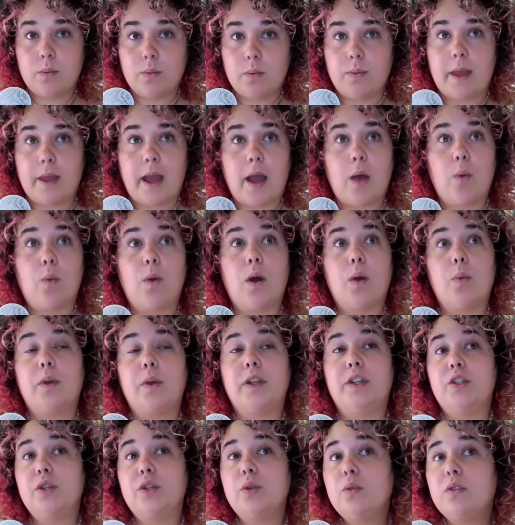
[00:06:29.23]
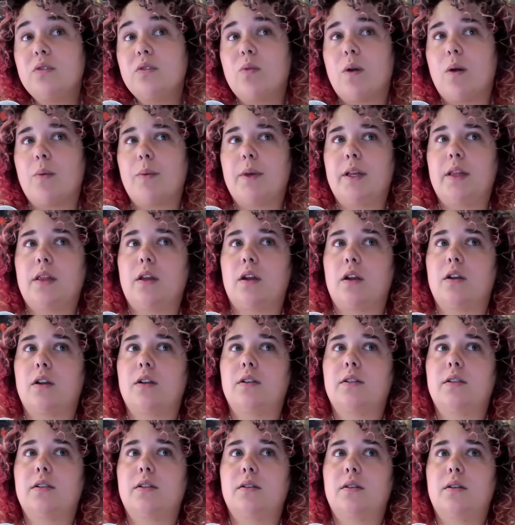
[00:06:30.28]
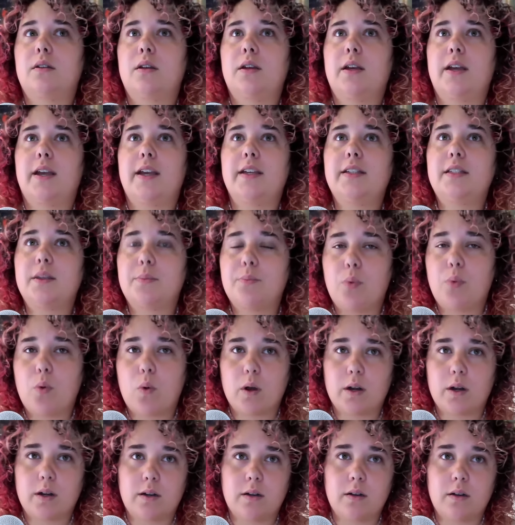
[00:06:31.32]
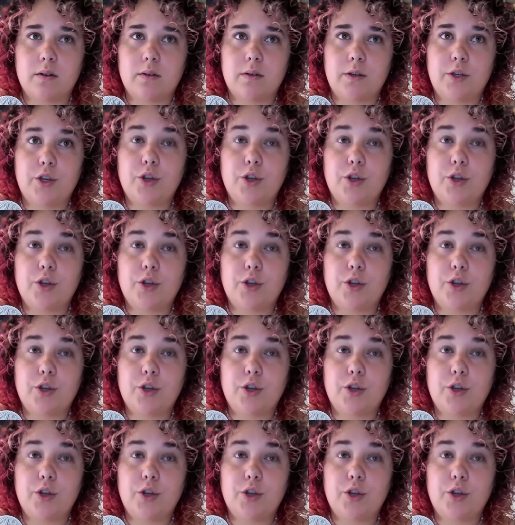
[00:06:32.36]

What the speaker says: Now, what we do with what we learned is important.